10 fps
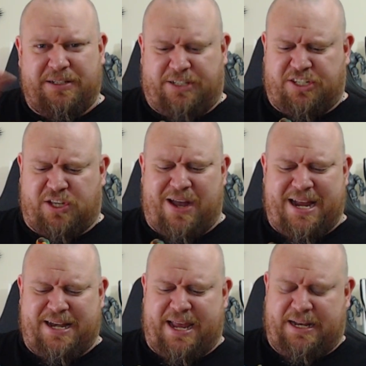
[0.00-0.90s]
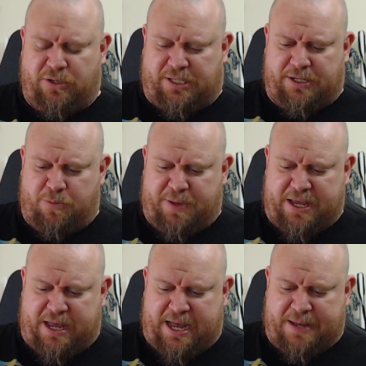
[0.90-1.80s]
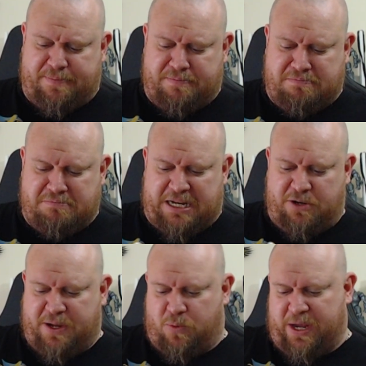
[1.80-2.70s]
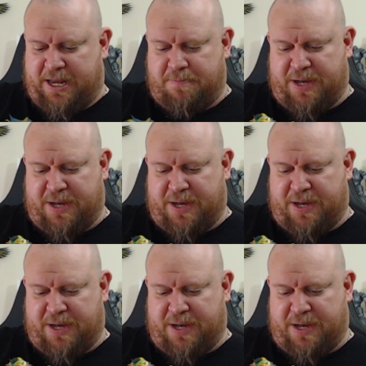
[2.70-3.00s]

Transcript: design, it looked a little bit um, a little bit weird.